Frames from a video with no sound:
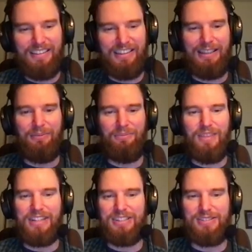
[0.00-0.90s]

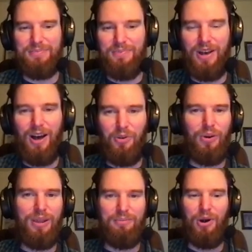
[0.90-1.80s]
Not just on
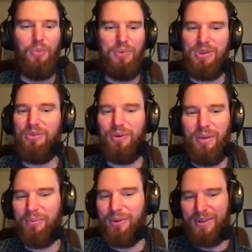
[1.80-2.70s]
whim, hoping you
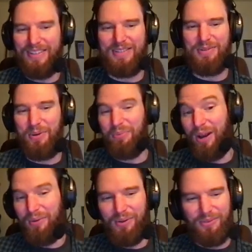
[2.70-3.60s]
remember, because you
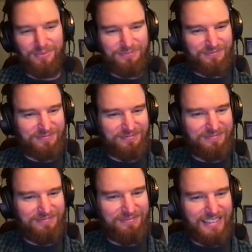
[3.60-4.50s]
probably won't.
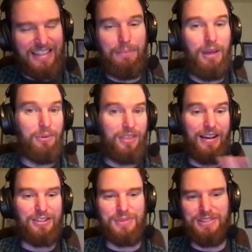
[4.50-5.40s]
Keeping up with
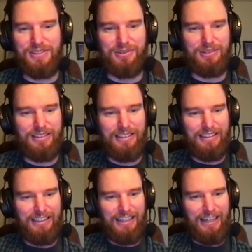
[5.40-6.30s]
announcements too.
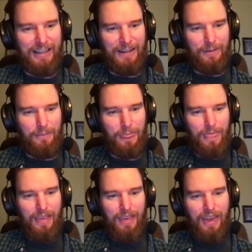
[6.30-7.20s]
And
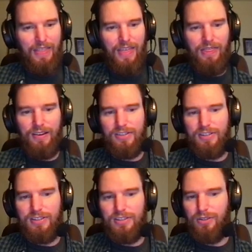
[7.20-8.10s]
then there's
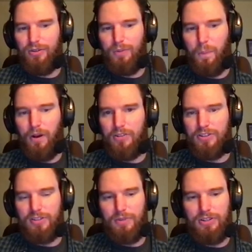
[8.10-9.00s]
the 2
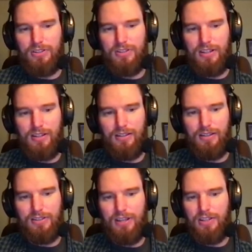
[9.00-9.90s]
project submissions
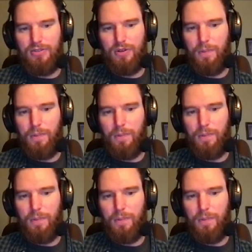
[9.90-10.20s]
here. Stage 3